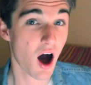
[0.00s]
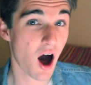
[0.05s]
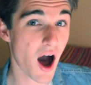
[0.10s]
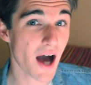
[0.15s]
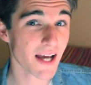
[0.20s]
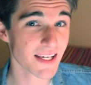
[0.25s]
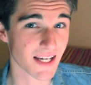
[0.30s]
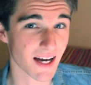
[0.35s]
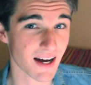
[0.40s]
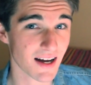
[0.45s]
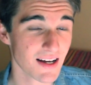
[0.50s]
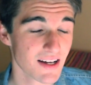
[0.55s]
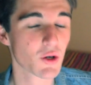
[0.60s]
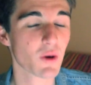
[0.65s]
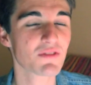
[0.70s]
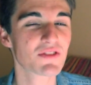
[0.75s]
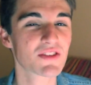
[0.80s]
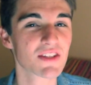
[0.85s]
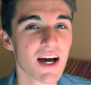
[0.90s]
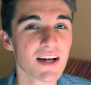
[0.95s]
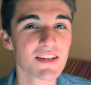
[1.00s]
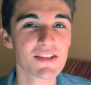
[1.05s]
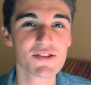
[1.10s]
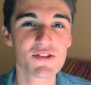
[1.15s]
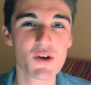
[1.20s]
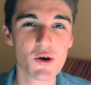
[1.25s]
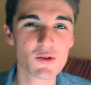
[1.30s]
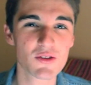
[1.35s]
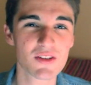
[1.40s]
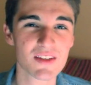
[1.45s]
Hiya, so I've started
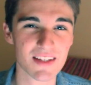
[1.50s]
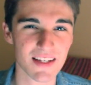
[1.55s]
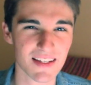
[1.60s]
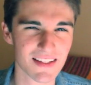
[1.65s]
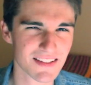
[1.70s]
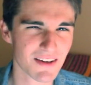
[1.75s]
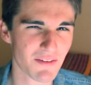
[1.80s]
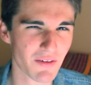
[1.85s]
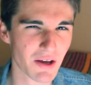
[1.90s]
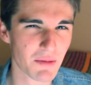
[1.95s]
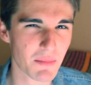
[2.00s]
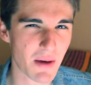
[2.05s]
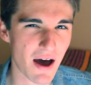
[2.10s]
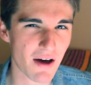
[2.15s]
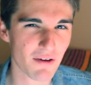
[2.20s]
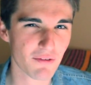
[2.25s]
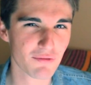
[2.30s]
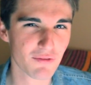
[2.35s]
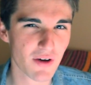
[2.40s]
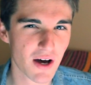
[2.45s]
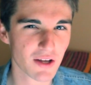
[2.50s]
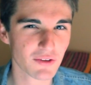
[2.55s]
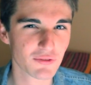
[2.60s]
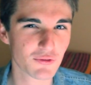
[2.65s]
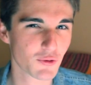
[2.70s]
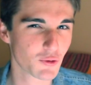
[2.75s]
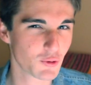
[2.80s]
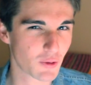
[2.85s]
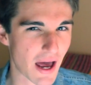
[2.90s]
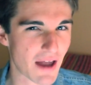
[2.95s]
noticing something about
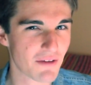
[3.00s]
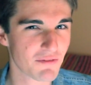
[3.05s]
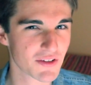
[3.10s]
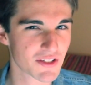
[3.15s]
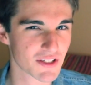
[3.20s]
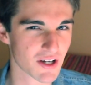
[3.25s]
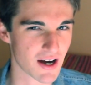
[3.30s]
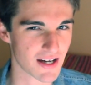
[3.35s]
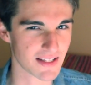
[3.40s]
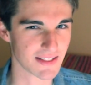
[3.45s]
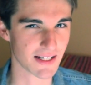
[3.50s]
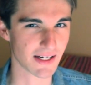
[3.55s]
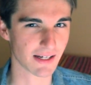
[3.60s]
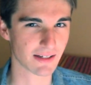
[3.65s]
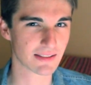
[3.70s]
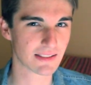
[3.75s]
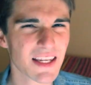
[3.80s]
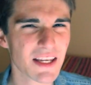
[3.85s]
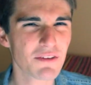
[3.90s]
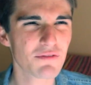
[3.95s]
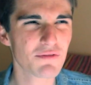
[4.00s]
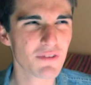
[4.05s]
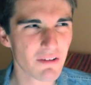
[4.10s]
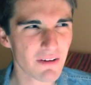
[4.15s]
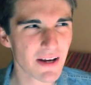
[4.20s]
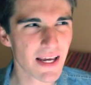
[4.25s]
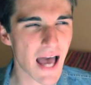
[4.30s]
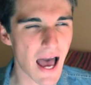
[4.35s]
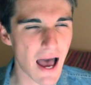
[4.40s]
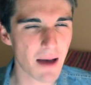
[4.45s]
fast food advertising. It's getting
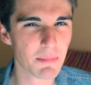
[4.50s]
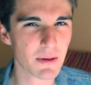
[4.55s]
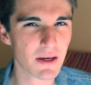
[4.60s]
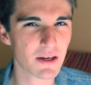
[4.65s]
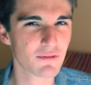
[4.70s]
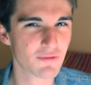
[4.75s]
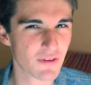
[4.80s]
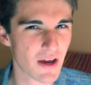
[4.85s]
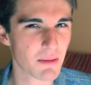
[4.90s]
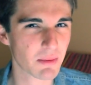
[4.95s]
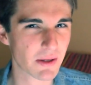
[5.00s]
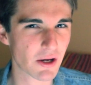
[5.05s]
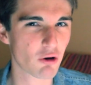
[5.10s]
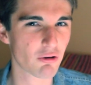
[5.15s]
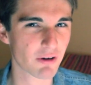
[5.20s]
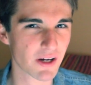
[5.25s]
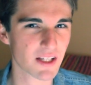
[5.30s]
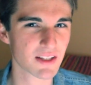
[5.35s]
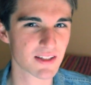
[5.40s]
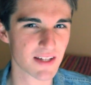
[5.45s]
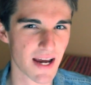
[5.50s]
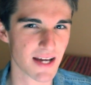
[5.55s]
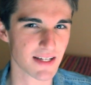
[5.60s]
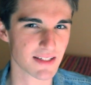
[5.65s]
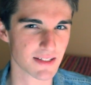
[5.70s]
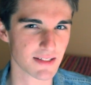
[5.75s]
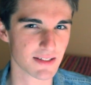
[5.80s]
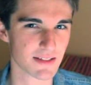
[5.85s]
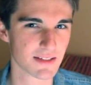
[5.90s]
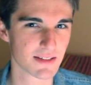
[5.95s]
very happy and family
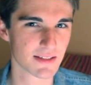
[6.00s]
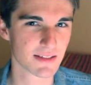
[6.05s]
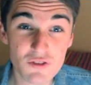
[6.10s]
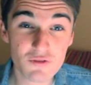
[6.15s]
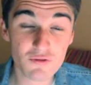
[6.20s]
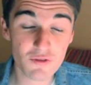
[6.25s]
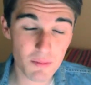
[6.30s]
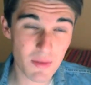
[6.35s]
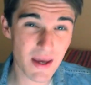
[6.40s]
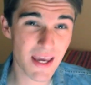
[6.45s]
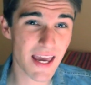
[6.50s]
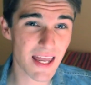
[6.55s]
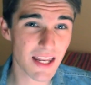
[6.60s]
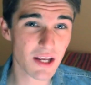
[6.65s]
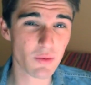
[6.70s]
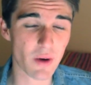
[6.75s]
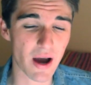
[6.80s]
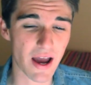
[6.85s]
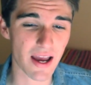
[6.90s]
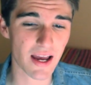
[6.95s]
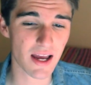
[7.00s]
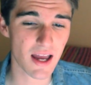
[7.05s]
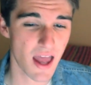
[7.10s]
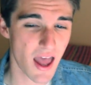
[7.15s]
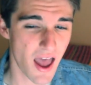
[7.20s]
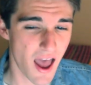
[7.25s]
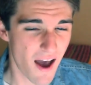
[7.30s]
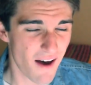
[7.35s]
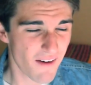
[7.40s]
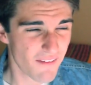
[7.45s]
orientated, which for me anyway,
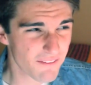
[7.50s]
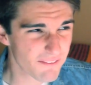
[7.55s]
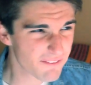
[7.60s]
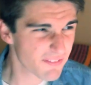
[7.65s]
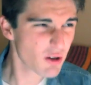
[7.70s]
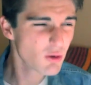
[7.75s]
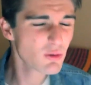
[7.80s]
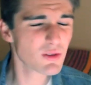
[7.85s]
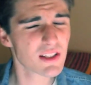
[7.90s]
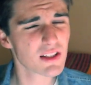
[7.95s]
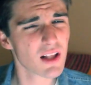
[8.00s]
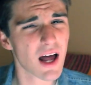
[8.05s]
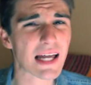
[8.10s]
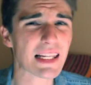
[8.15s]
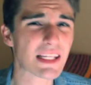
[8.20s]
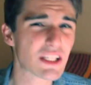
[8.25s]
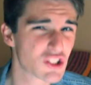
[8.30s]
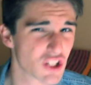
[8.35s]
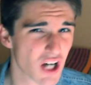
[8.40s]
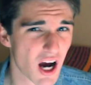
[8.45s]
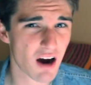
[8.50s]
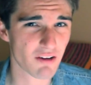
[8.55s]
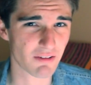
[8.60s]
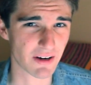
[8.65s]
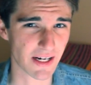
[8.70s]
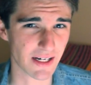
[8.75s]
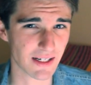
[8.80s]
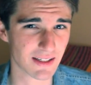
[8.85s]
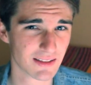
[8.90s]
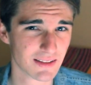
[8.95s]
feels slightly
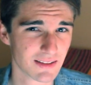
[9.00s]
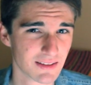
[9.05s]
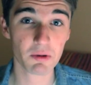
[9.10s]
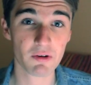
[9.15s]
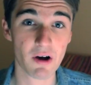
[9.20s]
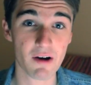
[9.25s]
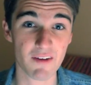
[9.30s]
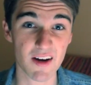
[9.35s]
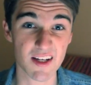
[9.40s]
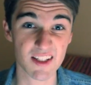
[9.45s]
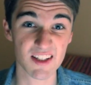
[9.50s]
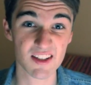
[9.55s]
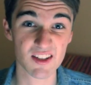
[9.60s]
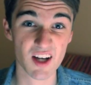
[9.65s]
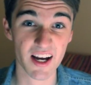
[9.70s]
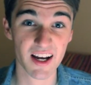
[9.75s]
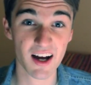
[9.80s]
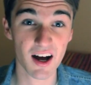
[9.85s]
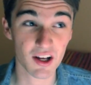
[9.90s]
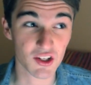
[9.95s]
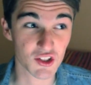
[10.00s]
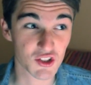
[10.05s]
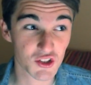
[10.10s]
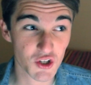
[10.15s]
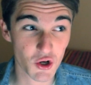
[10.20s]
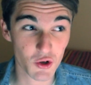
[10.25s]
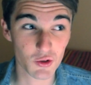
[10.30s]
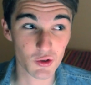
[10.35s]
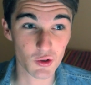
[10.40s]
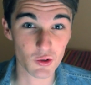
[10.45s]
jarring. For copyright reasons, I can't
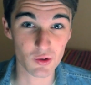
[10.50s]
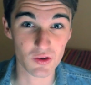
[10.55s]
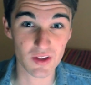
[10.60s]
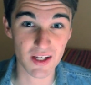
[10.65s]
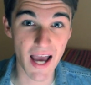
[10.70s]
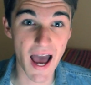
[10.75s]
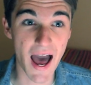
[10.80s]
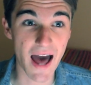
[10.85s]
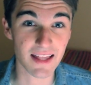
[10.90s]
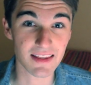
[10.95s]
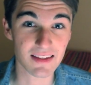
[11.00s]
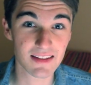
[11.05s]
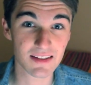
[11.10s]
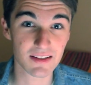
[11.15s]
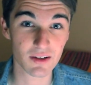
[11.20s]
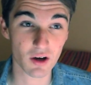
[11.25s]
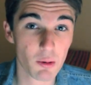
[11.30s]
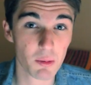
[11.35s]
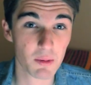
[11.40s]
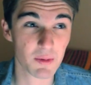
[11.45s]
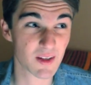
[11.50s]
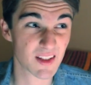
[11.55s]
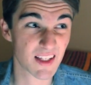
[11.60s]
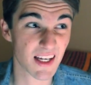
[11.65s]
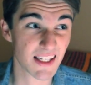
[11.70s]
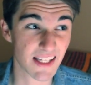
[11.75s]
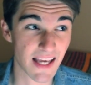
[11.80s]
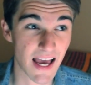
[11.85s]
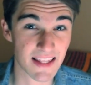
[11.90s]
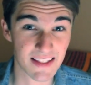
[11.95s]
show you the ads. You've probably
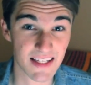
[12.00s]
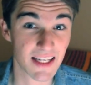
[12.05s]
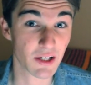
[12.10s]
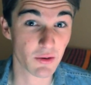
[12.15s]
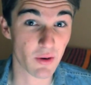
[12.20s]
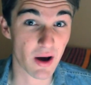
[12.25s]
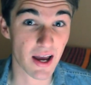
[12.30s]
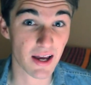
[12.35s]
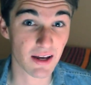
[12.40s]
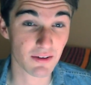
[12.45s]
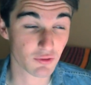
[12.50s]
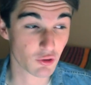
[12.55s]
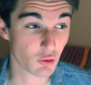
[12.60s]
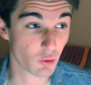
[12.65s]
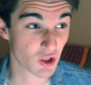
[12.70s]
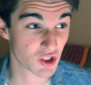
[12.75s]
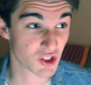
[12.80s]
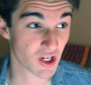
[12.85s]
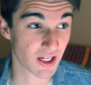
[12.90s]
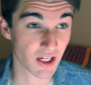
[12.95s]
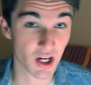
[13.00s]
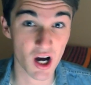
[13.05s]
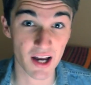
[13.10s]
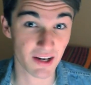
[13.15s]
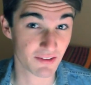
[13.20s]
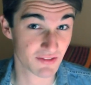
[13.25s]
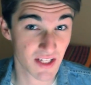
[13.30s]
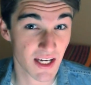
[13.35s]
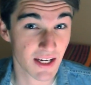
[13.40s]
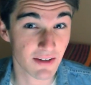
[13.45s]
seen the ads anyway if you watch any
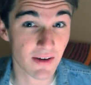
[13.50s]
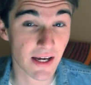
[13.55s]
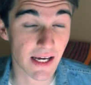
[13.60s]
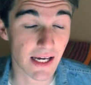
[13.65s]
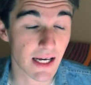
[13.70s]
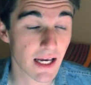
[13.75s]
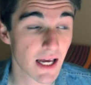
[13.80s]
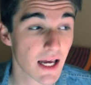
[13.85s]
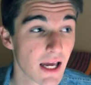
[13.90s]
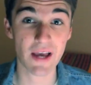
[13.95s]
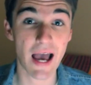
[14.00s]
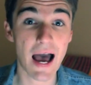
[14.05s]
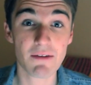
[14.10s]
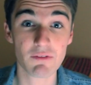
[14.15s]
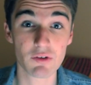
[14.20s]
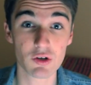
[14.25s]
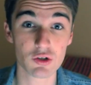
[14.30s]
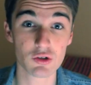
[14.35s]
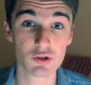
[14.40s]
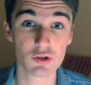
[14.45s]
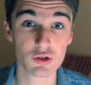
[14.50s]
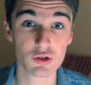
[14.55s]
kind of TV. Or if you haven't,